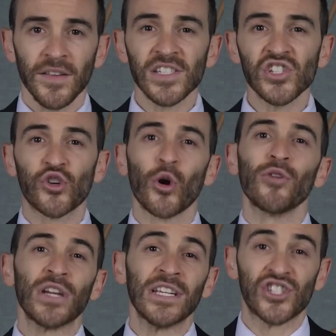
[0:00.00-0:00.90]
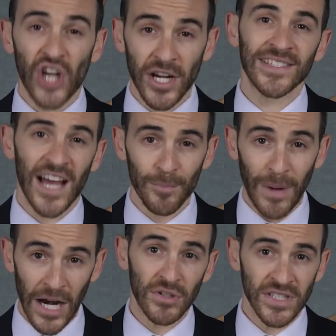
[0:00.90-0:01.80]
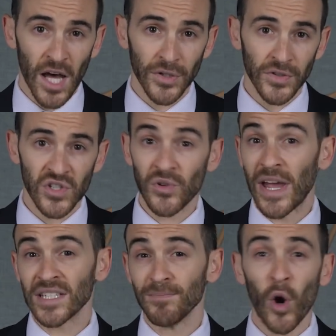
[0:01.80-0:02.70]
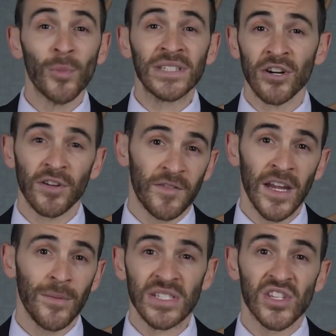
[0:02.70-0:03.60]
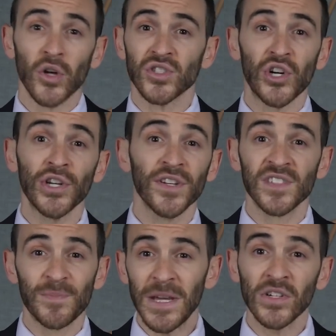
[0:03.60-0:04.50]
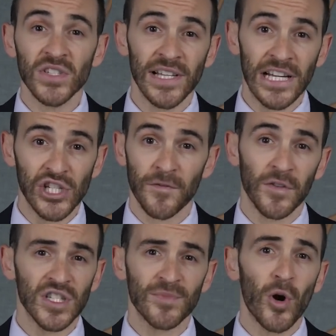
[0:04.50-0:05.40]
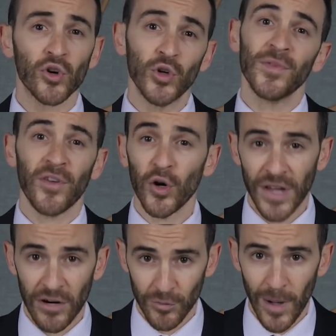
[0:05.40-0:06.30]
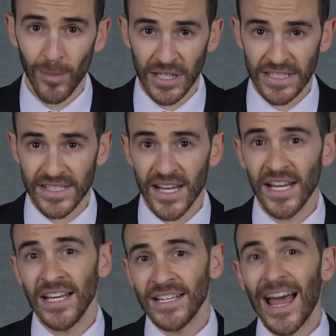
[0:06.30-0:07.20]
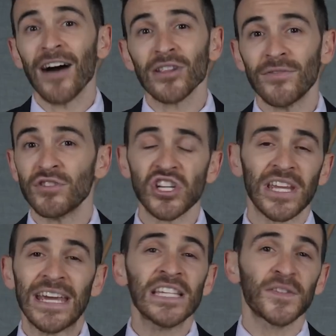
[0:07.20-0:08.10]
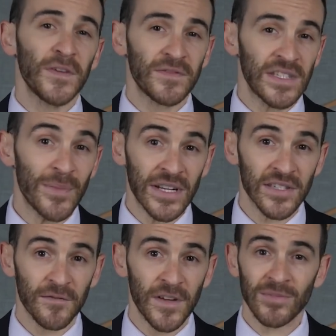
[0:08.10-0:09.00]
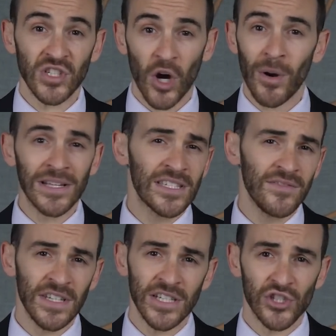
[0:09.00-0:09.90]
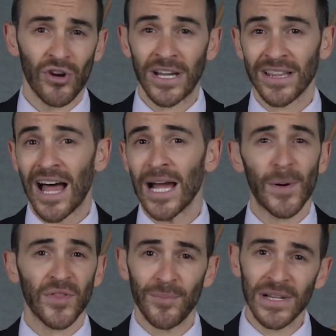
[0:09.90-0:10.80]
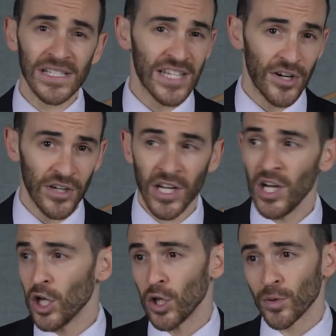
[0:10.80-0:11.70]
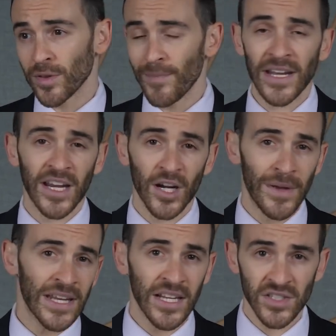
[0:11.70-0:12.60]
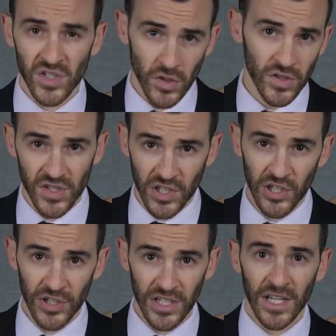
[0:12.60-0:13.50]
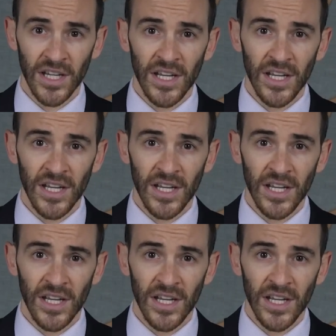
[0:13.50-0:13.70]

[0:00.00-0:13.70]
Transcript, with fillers: This is Joy Reid shutting down Byron Donalds, who gained momentary fame as the alternative speaker selection for a small group of holdout Republicans, now leveraging his fifteen minutes of fame to go on T V and try and lie about the military, along with Medicare, Medicaid, and Social Security.